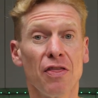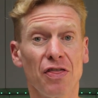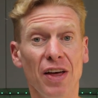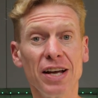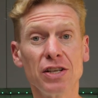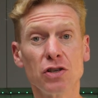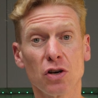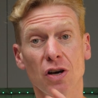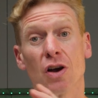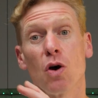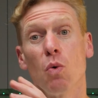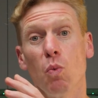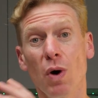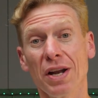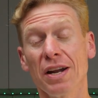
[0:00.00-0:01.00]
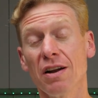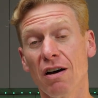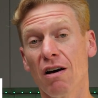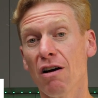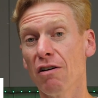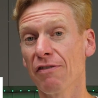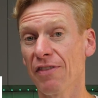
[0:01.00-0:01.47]
They took
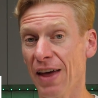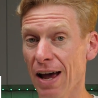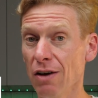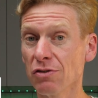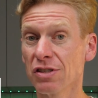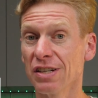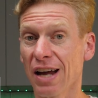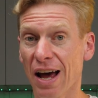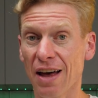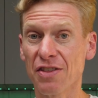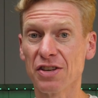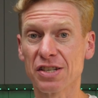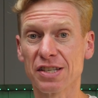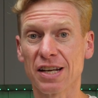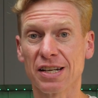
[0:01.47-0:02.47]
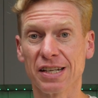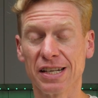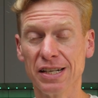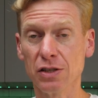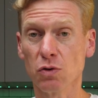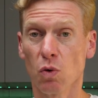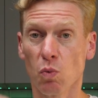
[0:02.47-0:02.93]
1,500 other
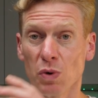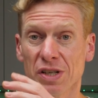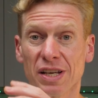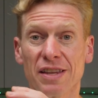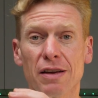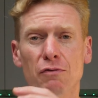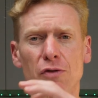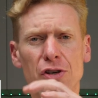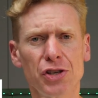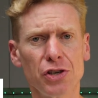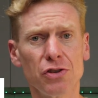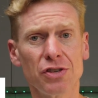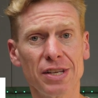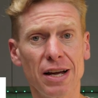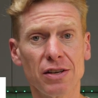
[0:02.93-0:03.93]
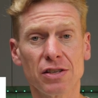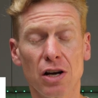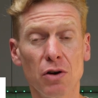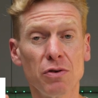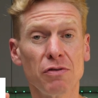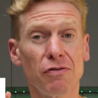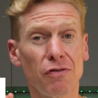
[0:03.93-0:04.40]
studies, which they then reduced down to
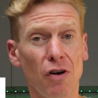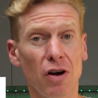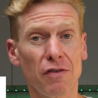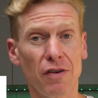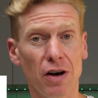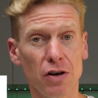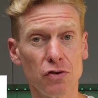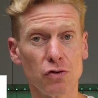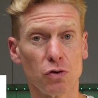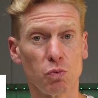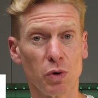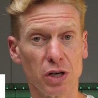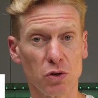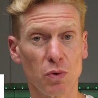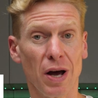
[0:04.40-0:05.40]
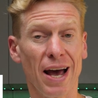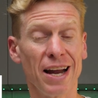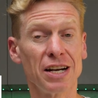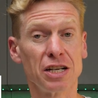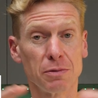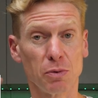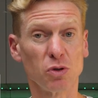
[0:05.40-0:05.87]
only 500, which were
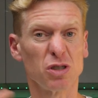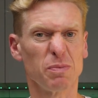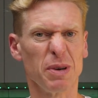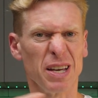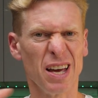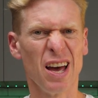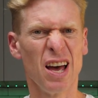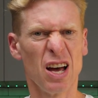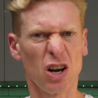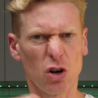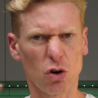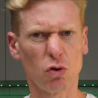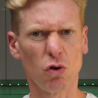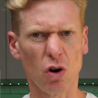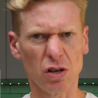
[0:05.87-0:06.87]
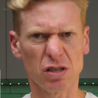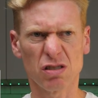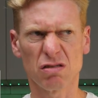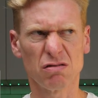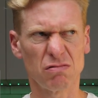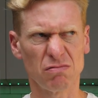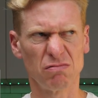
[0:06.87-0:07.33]
eligible to be
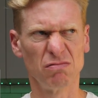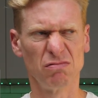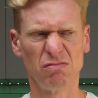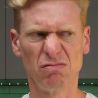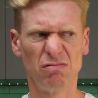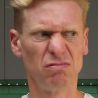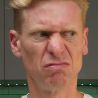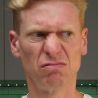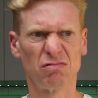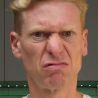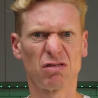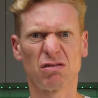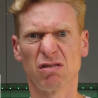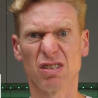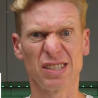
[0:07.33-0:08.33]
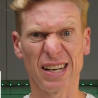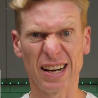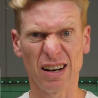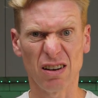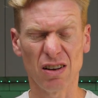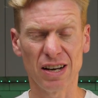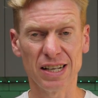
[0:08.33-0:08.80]

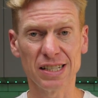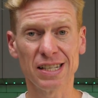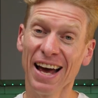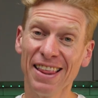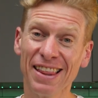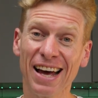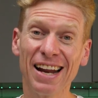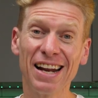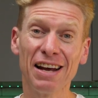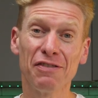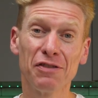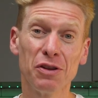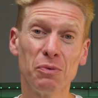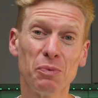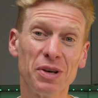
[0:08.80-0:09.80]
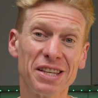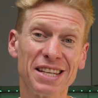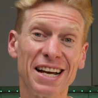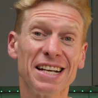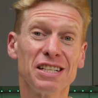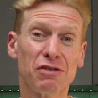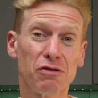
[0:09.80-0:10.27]
cross-analysed, and that left them with
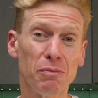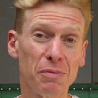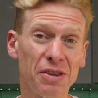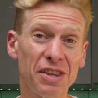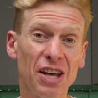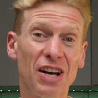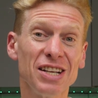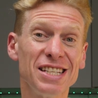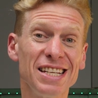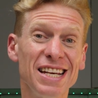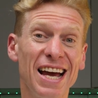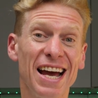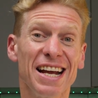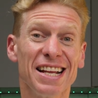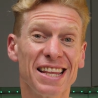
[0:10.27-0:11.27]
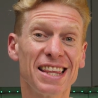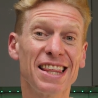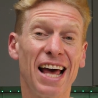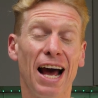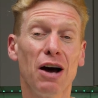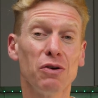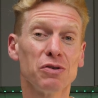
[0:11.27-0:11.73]
data from
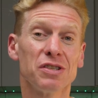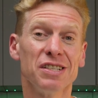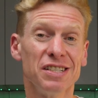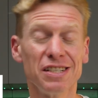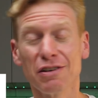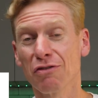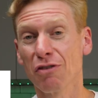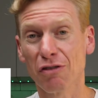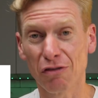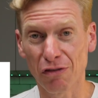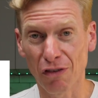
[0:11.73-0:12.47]
38,000 different